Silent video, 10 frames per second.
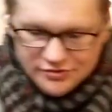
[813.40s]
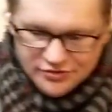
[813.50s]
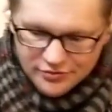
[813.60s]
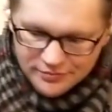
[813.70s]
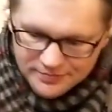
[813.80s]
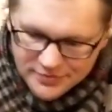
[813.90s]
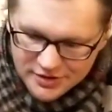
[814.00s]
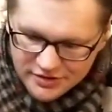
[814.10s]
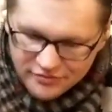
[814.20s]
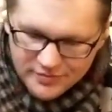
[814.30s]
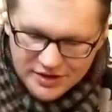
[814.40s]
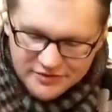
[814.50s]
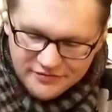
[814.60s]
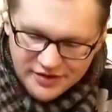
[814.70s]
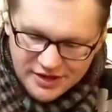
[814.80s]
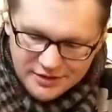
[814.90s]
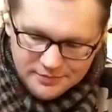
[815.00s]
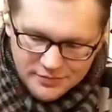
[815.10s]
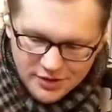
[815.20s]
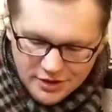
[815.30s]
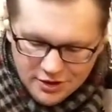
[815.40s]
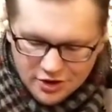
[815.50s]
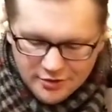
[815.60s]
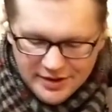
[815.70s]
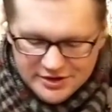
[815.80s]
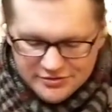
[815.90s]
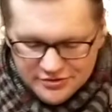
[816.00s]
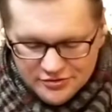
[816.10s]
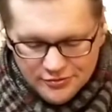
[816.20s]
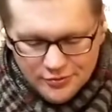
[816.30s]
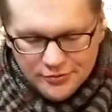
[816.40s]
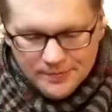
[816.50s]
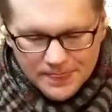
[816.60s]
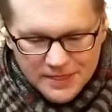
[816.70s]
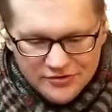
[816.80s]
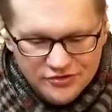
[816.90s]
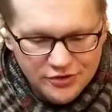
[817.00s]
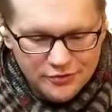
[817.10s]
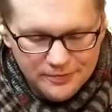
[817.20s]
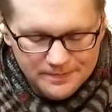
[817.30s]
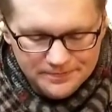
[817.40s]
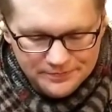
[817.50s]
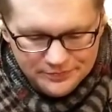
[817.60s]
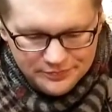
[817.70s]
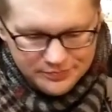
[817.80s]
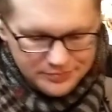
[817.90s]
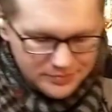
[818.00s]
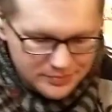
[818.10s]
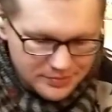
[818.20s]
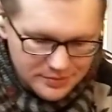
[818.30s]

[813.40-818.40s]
So enough about the fan. Go back to the tool. So if